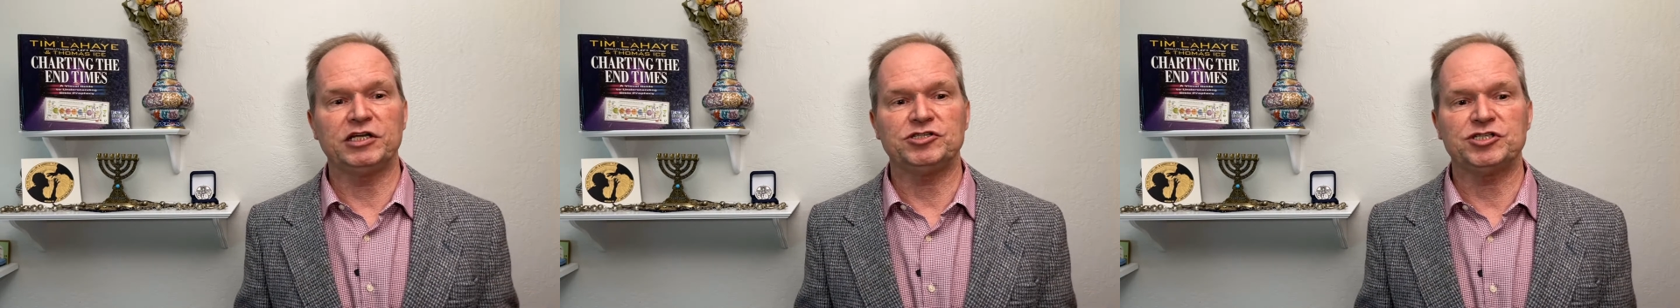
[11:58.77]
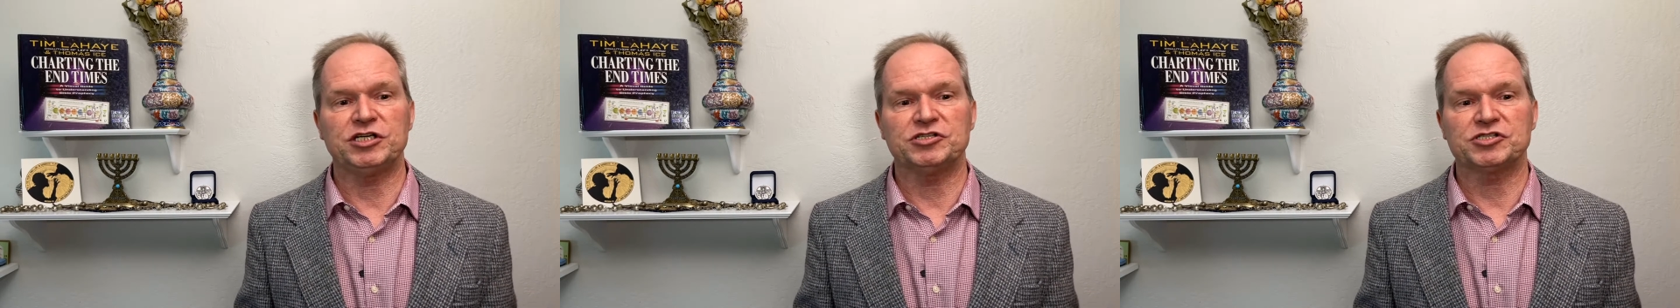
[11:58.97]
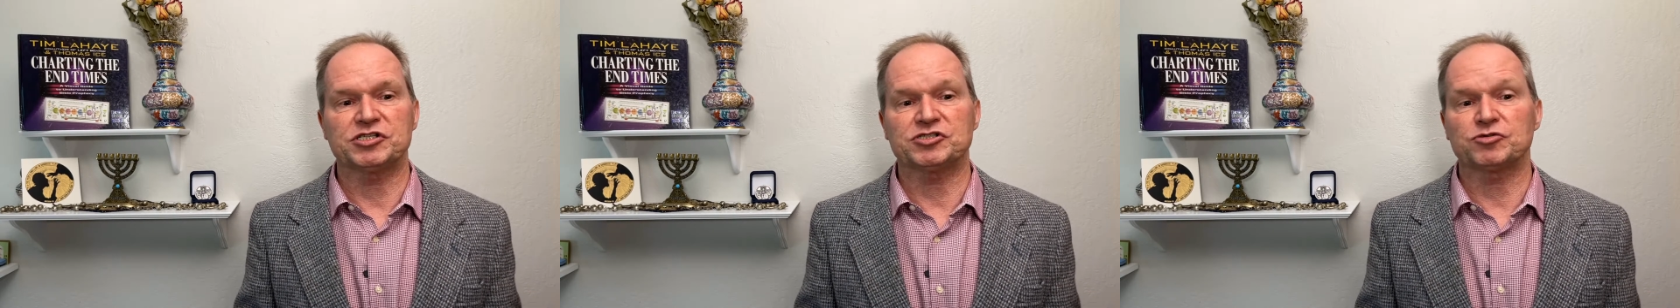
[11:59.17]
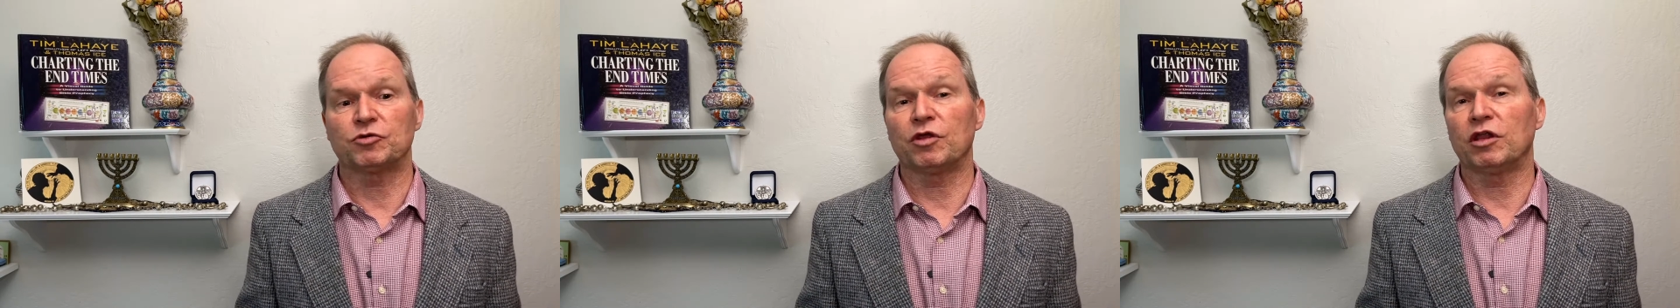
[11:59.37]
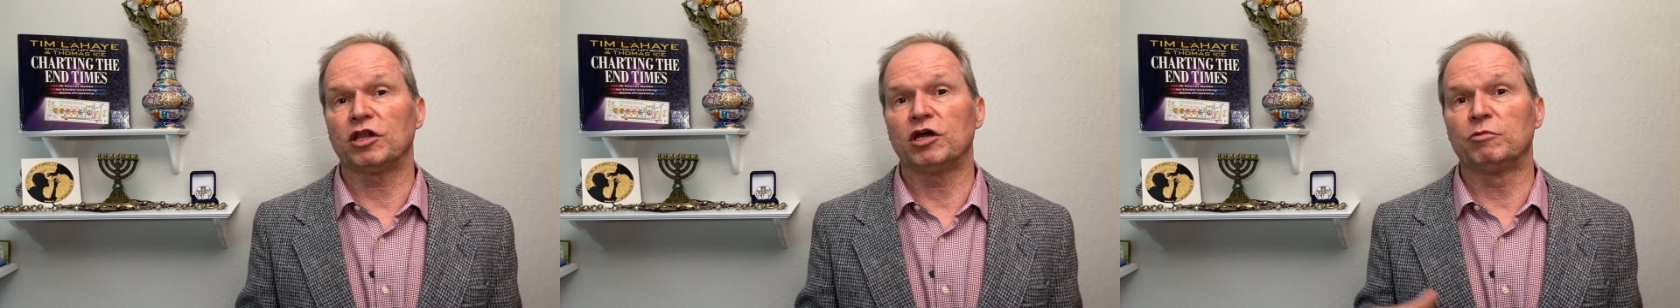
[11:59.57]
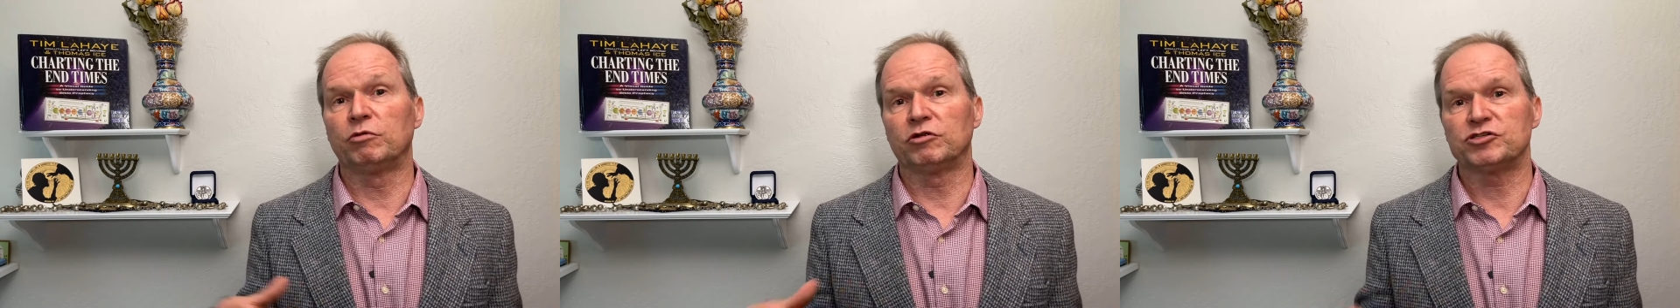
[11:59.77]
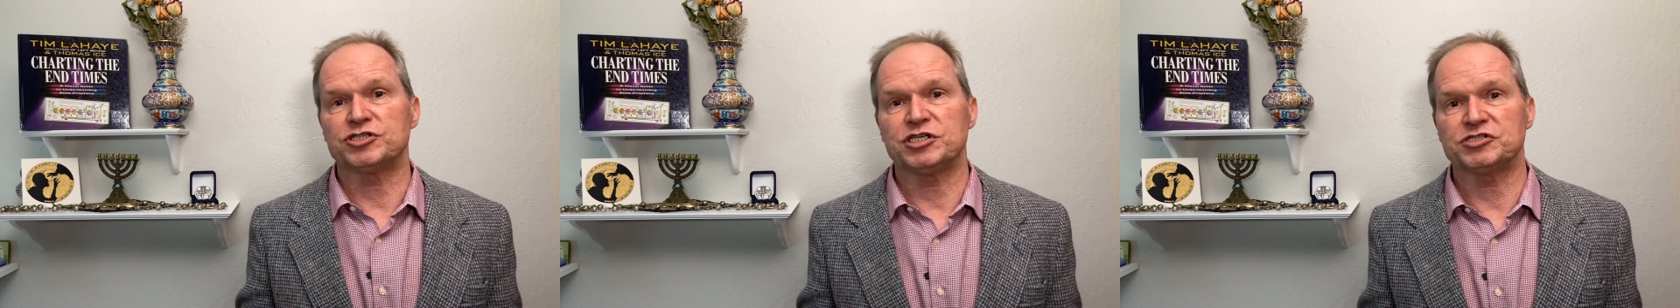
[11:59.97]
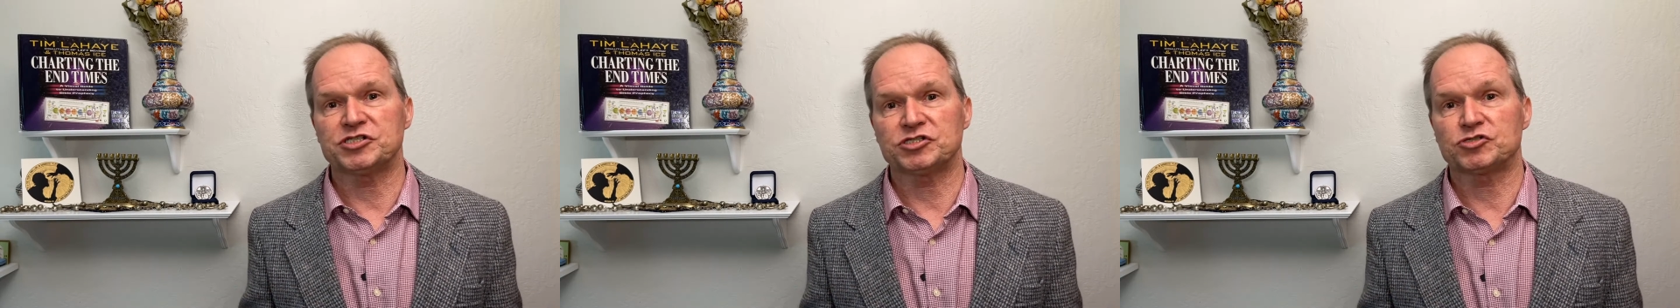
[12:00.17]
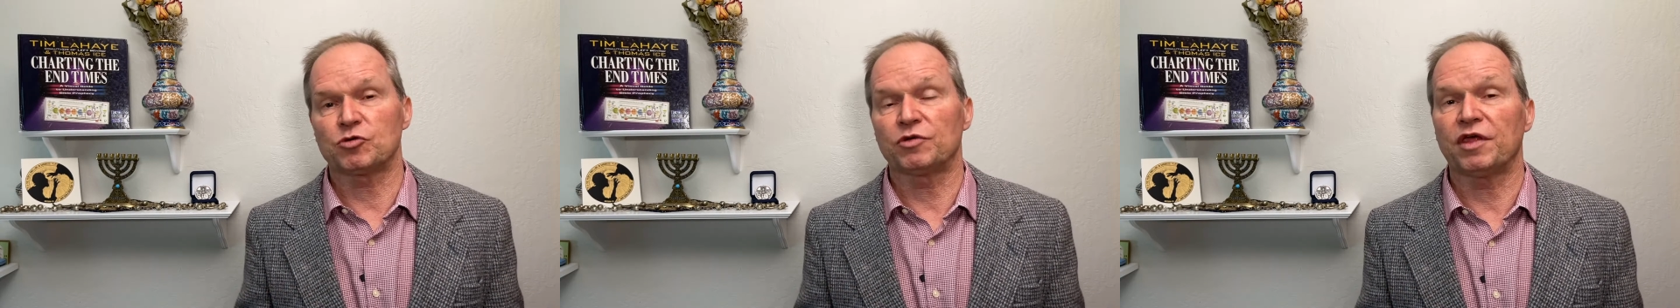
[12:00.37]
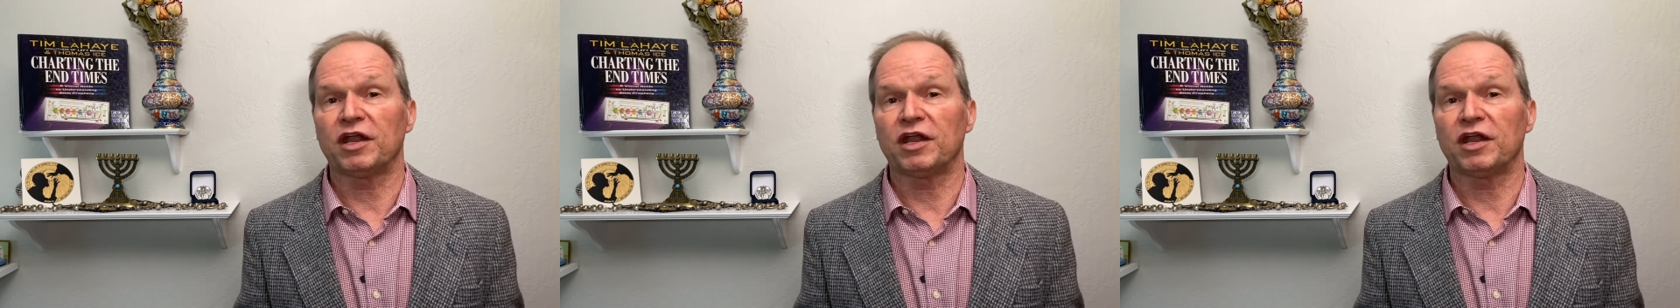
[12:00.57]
Jesus or the liberal Jesus or the